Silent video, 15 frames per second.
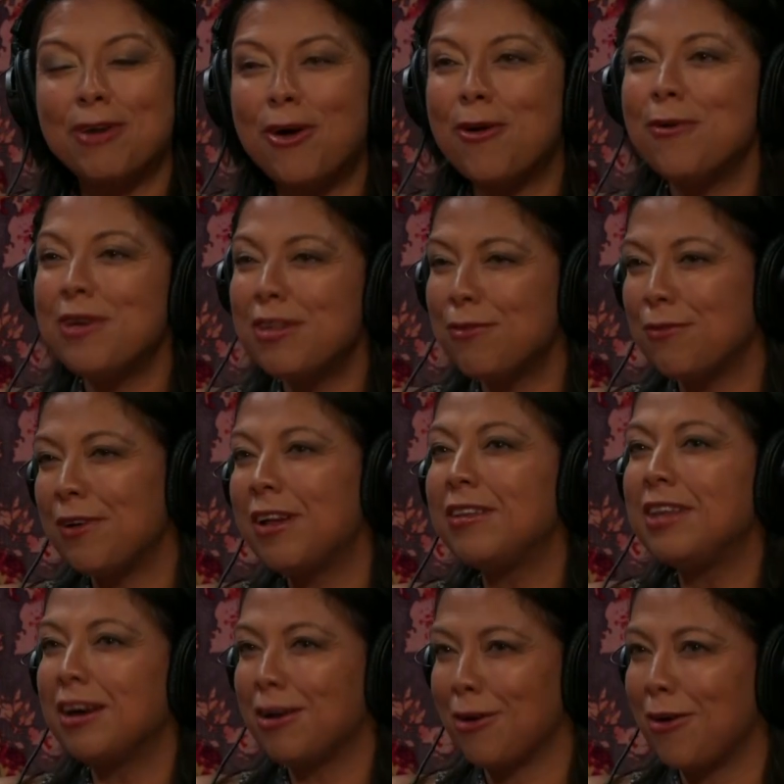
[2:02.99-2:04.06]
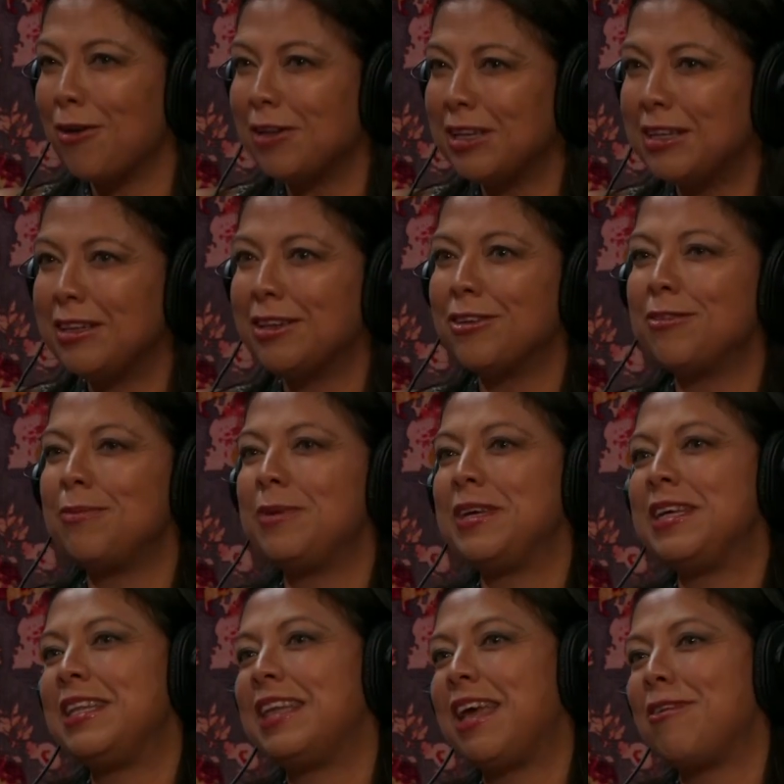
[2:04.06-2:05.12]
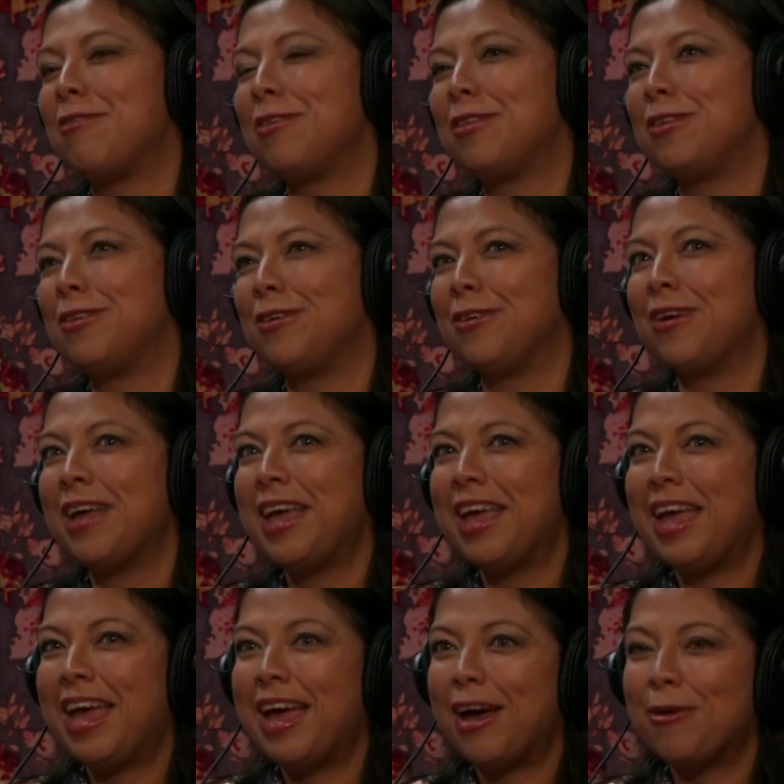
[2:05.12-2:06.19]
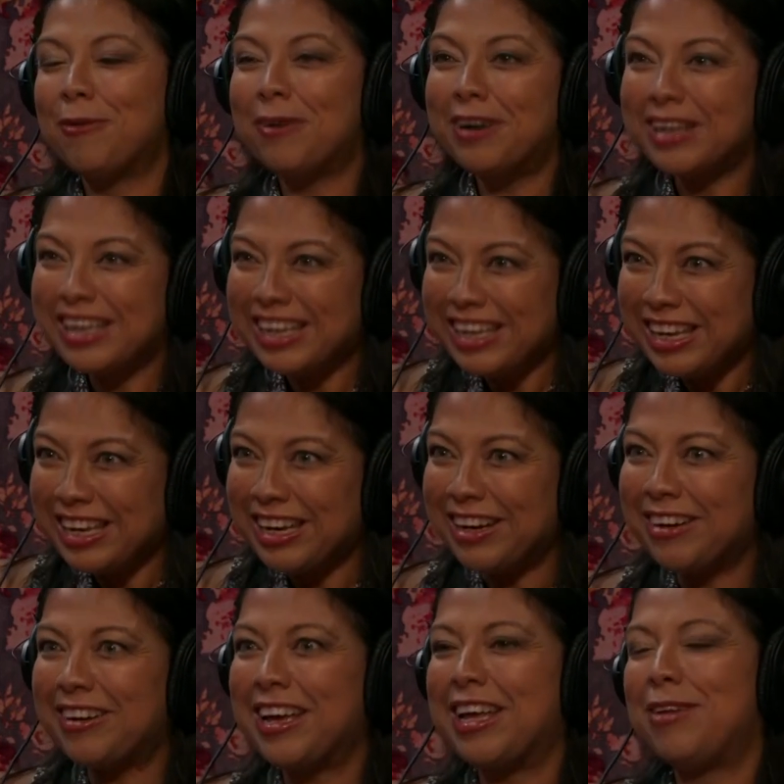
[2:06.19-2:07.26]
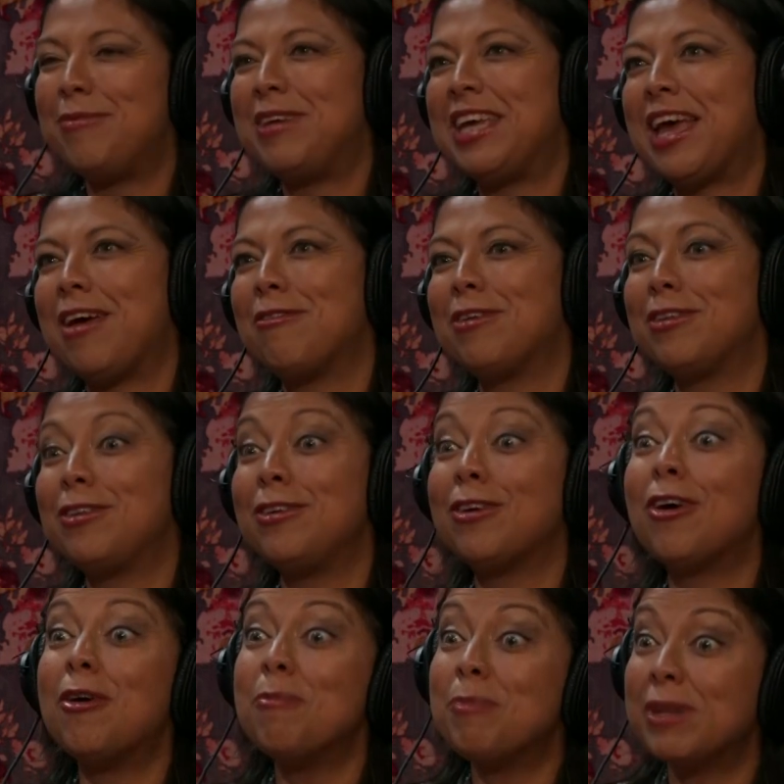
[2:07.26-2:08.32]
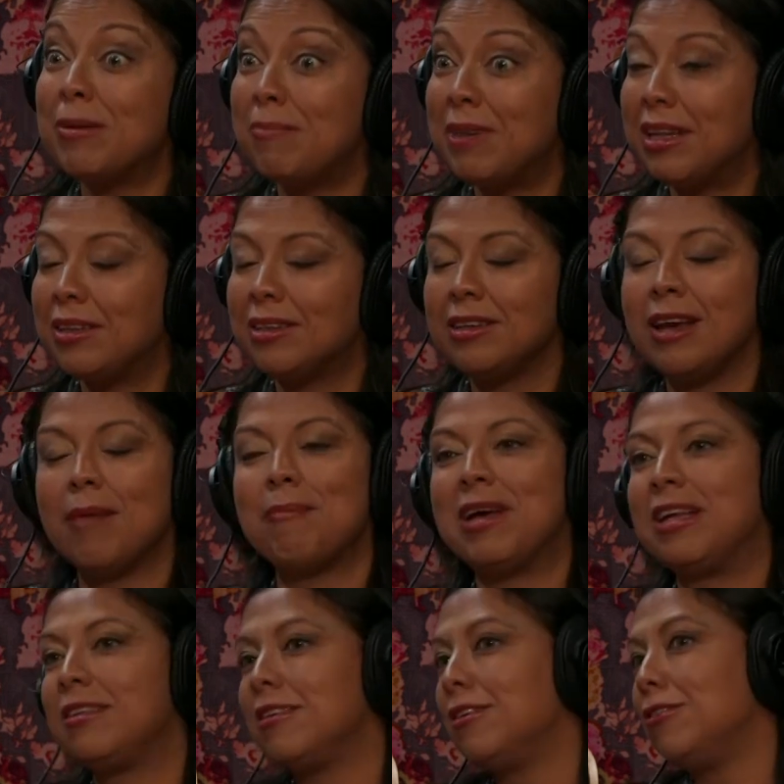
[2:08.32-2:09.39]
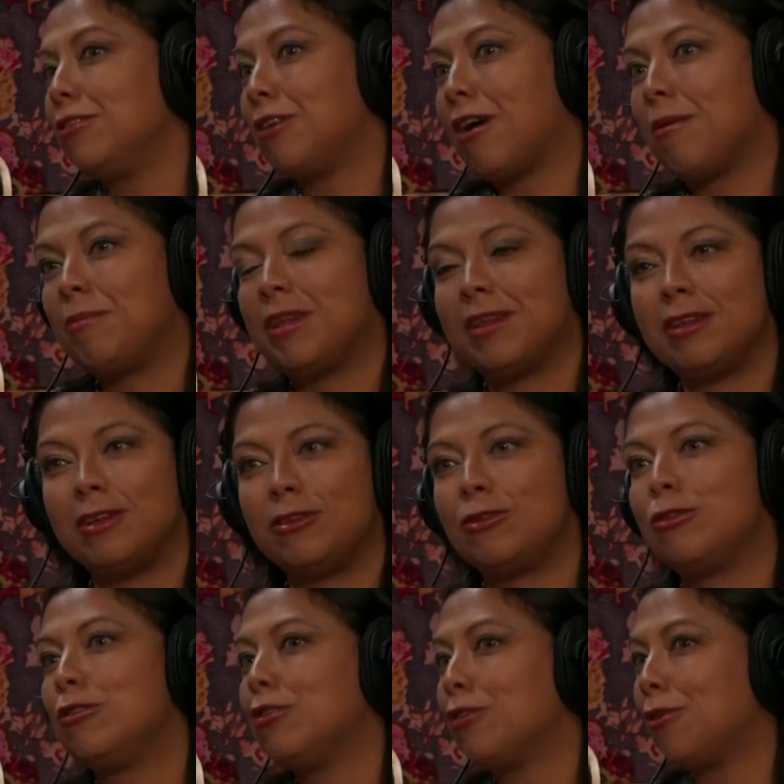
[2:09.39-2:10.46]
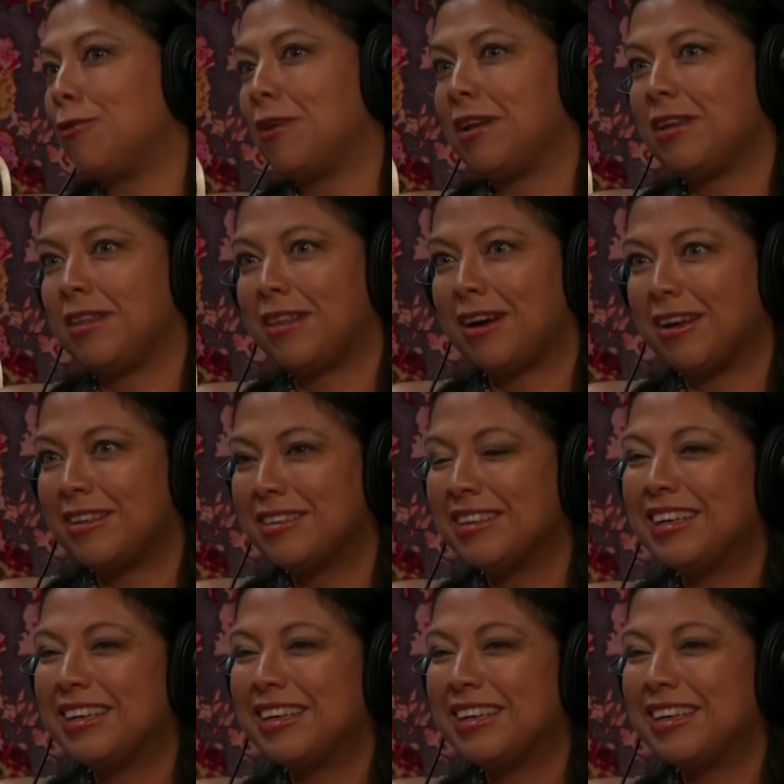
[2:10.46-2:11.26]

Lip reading: always felt the calling of being able to work here and be able to complement the amazing job that the church already does.